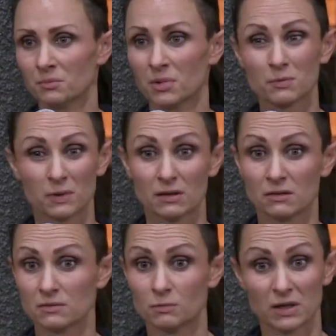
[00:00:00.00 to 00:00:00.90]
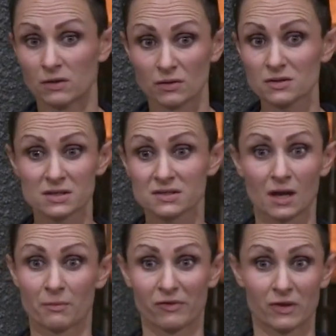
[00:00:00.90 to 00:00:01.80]
But we, we don't just
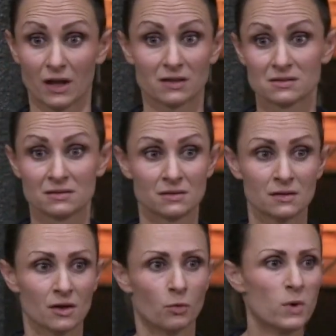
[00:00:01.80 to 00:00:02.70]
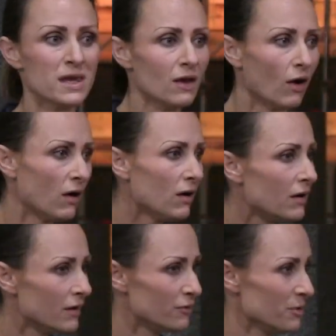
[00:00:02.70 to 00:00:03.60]
come for that. We
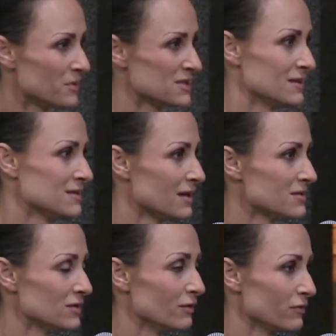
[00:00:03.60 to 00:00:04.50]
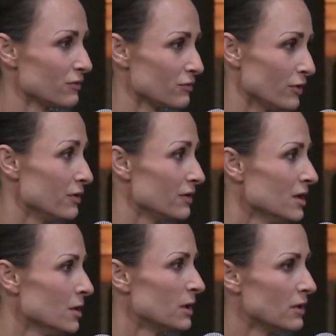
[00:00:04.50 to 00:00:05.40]
are a representation of the throne.
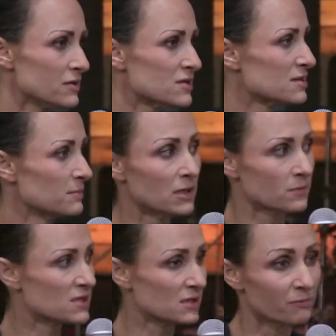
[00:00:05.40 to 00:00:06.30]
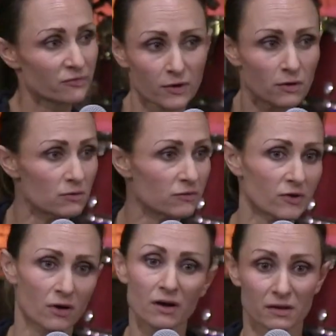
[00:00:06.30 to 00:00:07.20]
We don't just meet with some far
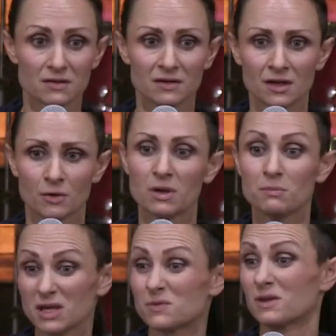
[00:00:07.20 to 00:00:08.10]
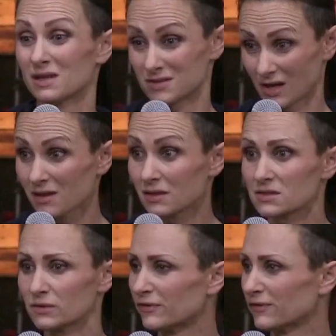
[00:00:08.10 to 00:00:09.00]
off God, we meet with each other
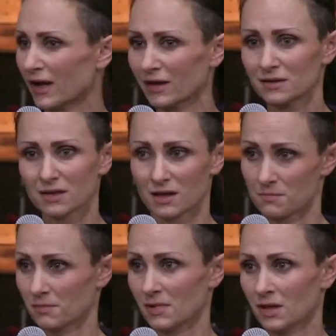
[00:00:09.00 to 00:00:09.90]
to find him.